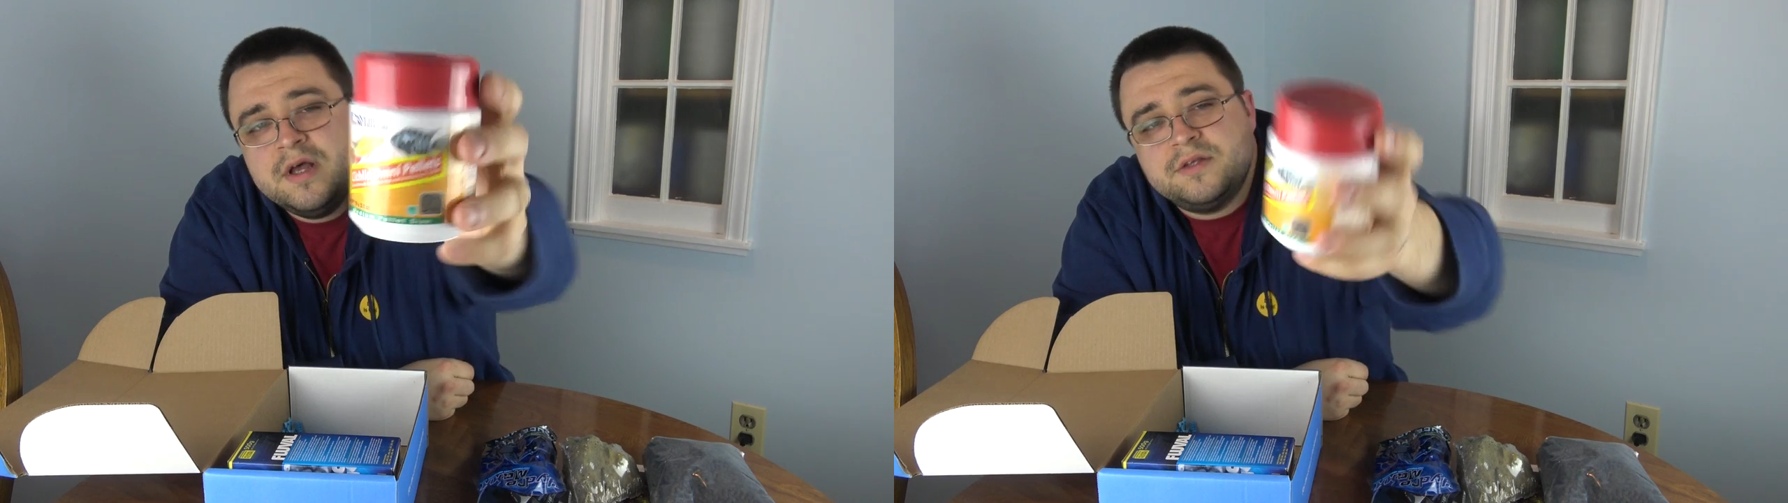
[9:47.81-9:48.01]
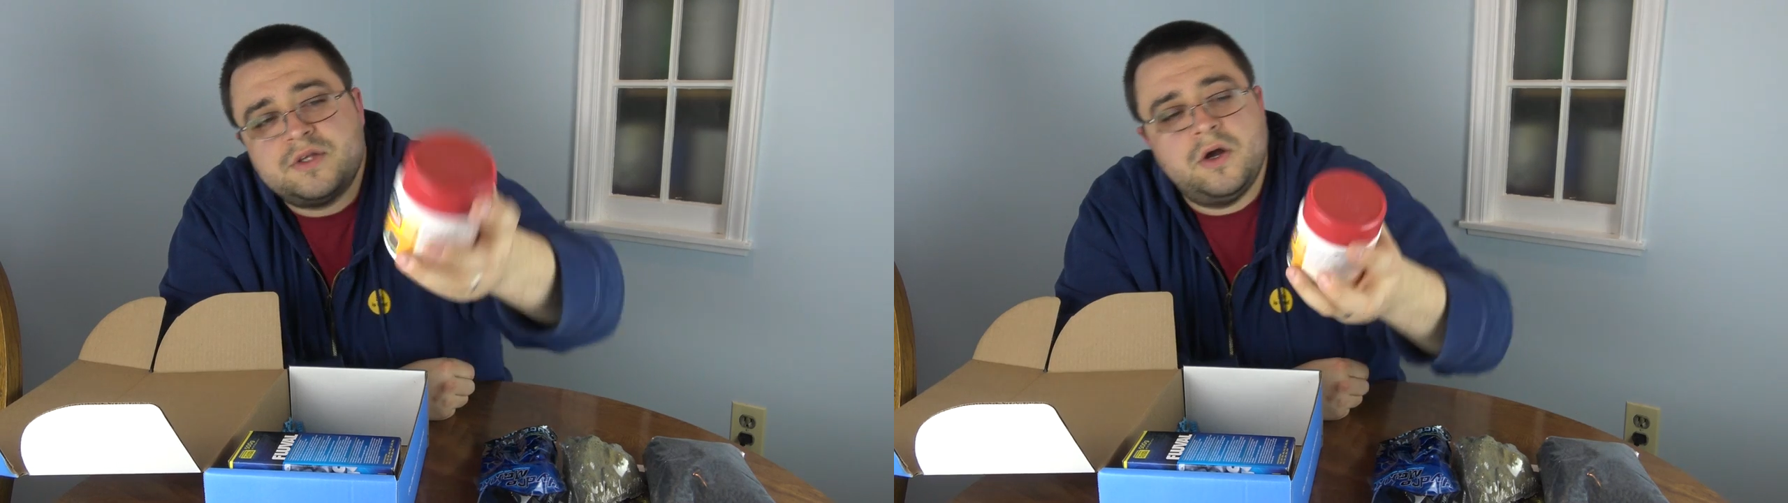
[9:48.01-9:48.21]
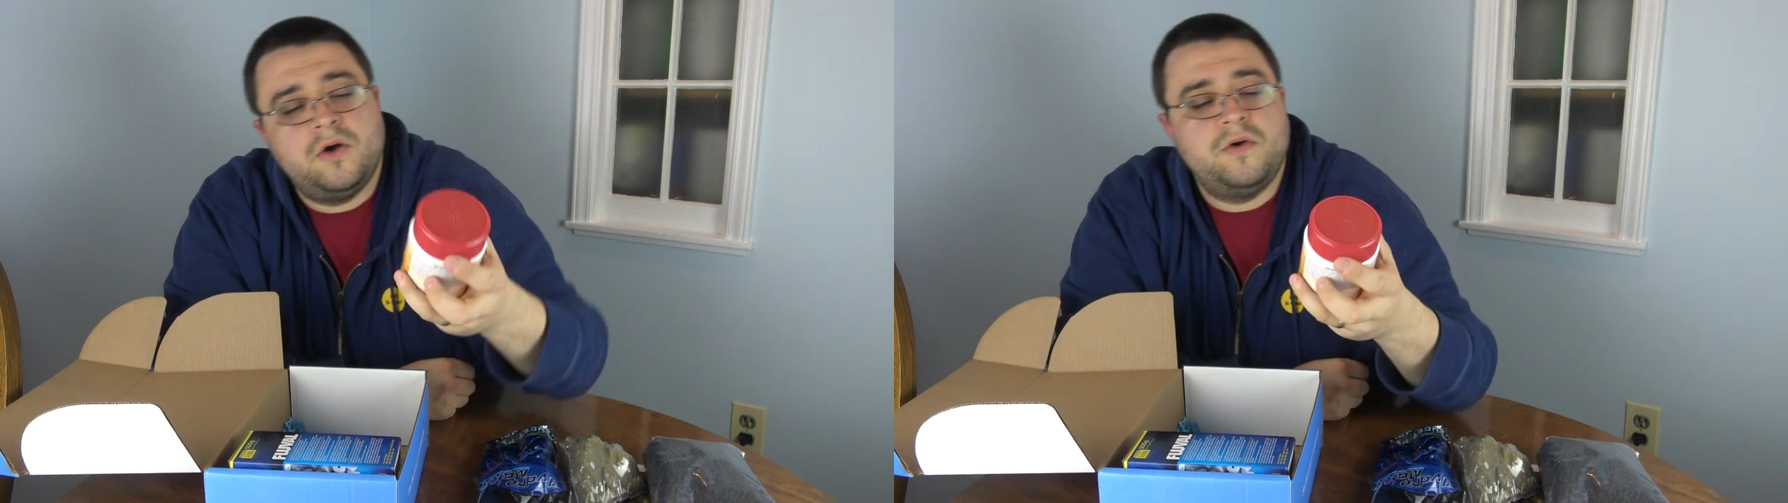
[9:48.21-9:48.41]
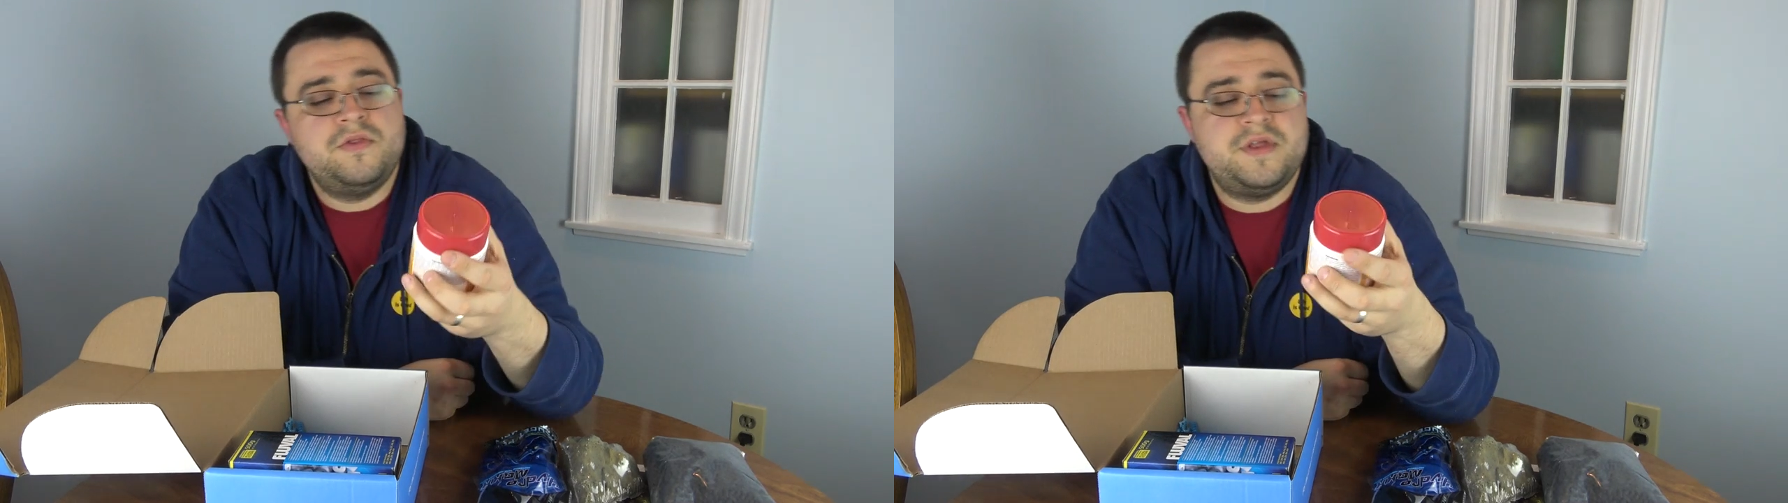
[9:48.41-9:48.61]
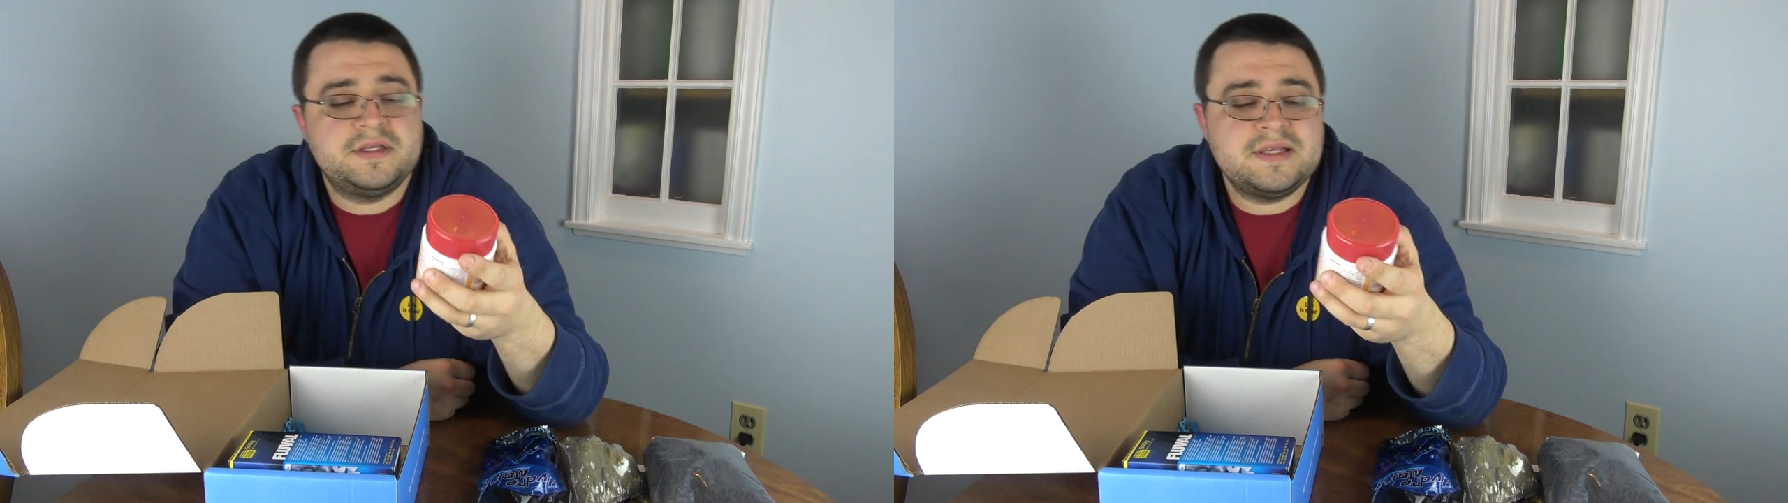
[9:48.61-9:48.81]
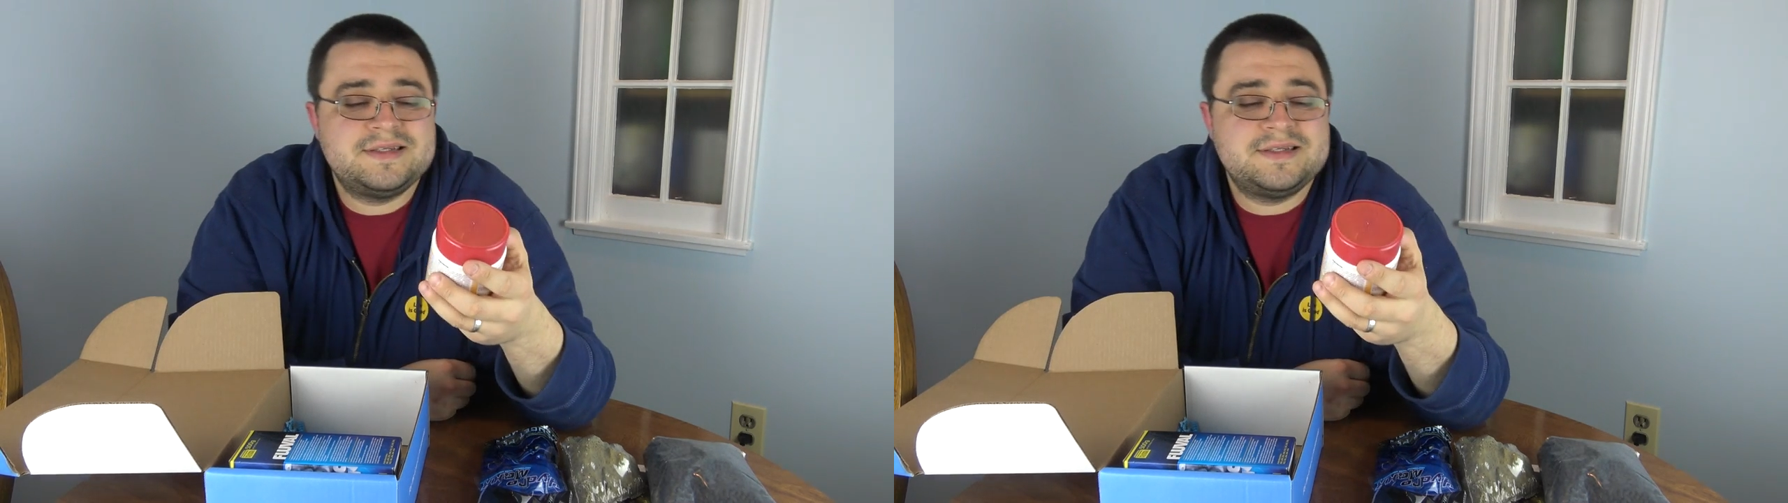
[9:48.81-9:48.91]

So this